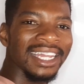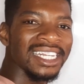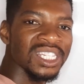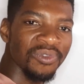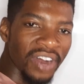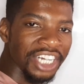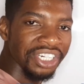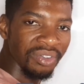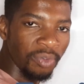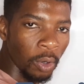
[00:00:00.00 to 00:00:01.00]
in its
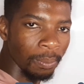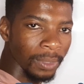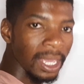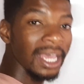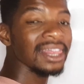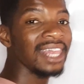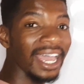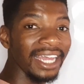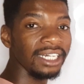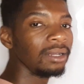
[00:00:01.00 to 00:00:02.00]
fraction form.
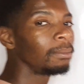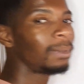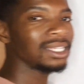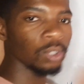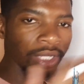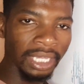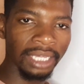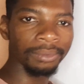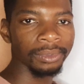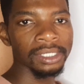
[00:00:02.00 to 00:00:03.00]
Then, but
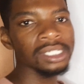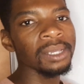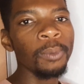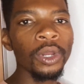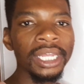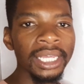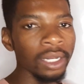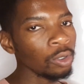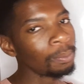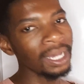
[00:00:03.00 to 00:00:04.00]
okay, sigbonile,
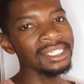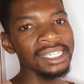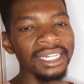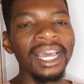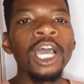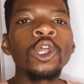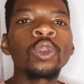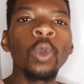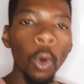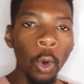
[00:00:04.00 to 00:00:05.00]
uyiphasile.
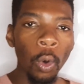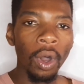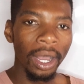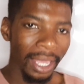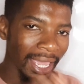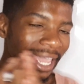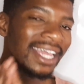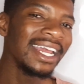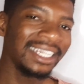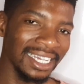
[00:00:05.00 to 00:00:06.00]
Do
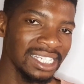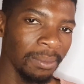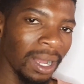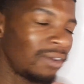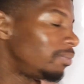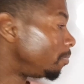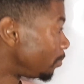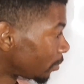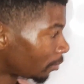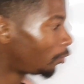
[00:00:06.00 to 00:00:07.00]
in a decimal
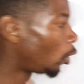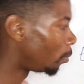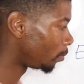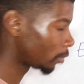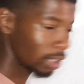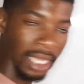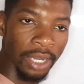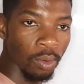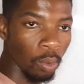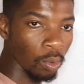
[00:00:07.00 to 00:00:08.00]
form.
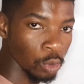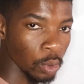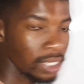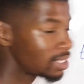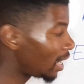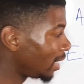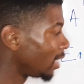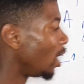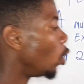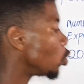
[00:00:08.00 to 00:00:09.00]
Then uzoenzani,
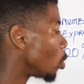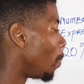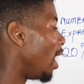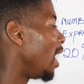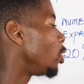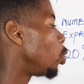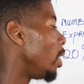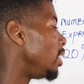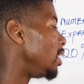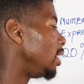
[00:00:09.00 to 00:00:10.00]
uzobhala
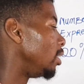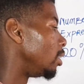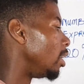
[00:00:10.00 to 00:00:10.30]
20.